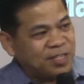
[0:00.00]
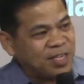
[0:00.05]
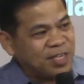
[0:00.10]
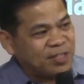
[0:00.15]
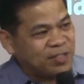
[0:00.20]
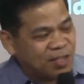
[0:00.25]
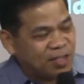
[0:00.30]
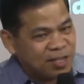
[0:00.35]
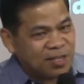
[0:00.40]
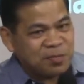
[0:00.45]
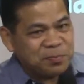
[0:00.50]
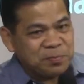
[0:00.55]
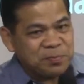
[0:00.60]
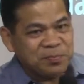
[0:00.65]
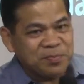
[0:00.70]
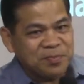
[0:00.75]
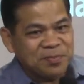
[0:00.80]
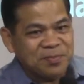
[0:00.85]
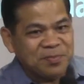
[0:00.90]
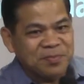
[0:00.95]

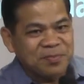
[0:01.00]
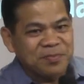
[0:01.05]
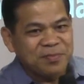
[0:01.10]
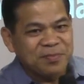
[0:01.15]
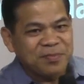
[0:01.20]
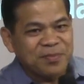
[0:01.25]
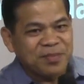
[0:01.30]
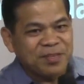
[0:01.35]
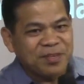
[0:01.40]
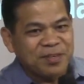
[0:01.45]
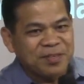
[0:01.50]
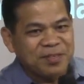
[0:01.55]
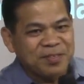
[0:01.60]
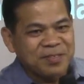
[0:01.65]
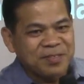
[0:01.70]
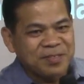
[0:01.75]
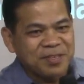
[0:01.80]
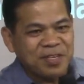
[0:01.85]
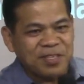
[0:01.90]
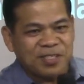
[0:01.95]
eating,
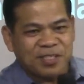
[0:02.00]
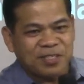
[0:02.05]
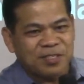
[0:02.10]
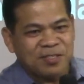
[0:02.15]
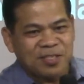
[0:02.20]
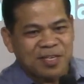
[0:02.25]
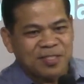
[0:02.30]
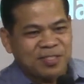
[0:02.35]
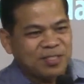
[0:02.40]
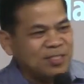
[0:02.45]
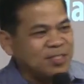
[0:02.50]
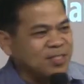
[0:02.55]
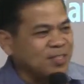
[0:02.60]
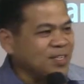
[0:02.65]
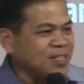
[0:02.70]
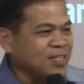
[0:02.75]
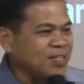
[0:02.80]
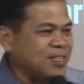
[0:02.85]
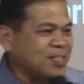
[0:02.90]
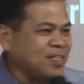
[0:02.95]
it's
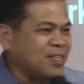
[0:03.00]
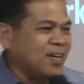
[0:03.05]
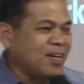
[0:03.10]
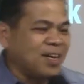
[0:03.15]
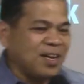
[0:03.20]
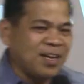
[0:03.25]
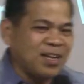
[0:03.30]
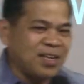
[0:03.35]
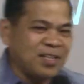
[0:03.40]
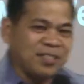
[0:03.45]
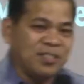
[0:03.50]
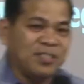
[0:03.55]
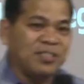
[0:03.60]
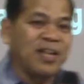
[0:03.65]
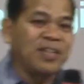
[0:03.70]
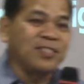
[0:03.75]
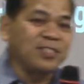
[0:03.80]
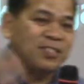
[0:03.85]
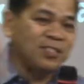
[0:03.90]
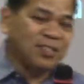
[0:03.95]

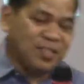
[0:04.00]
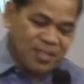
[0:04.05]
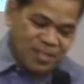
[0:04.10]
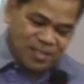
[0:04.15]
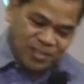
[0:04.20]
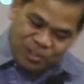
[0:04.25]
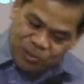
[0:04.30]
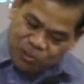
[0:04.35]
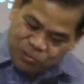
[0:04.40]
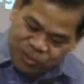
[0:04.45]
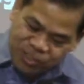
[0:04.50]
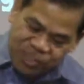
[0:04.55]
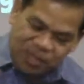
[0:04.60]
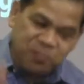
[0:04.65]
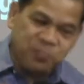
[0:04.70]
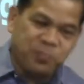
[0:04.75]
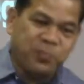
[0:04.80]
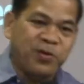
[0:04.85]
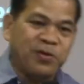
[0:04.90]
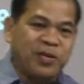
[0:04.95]
that so
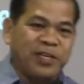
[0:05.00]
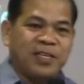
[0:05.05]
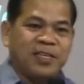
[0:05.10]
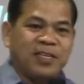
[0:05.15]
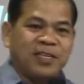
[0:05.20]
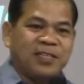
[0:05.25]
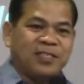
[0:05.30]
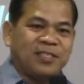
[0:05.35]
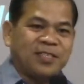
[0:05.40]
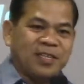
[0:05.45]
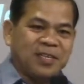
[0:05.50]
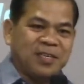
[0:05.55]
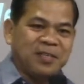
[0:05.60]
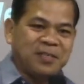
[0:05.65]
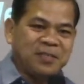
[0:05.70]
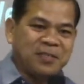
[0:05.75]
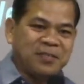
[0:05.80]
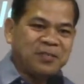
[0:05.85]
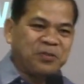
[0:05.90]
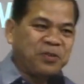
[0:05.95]
simple and easy
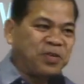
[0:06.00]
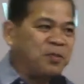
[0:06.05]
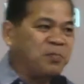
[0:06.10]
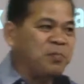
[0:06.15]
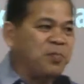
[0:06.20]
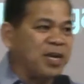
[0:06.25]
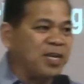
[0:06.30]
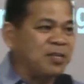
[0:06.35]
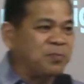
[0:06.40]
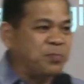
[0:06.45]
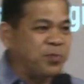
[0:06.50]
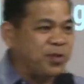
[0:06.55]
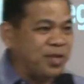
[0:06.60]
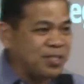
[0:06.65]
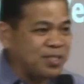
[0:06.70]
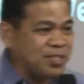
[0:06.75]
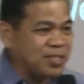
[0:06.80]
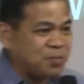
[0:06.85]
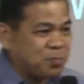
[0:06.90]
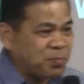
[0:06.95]
to invite
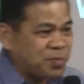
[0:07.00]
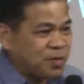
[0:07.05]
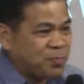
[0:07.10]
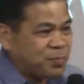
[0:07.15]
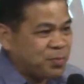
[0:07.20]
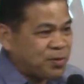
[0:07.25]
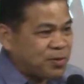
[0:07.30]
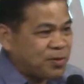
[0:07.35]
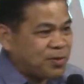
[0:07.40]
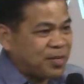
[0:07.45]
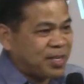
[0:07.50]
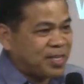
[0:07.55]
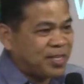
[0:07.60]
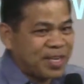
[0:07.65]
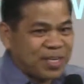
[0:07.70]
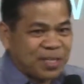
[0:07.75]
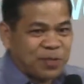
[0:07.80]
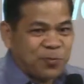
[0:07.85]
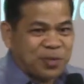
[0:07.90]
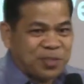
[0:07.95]
friends and people, and
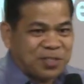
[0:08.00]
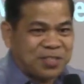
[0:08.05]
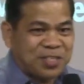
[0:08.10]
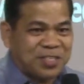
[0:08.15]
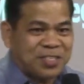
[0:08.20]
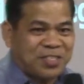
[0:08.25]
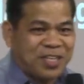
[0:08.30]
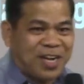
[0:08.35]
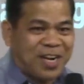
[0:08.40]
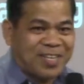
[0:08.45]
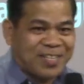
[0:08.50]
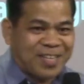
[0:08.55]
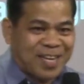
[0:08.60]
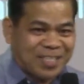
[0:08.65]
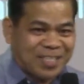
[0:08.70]
that was the start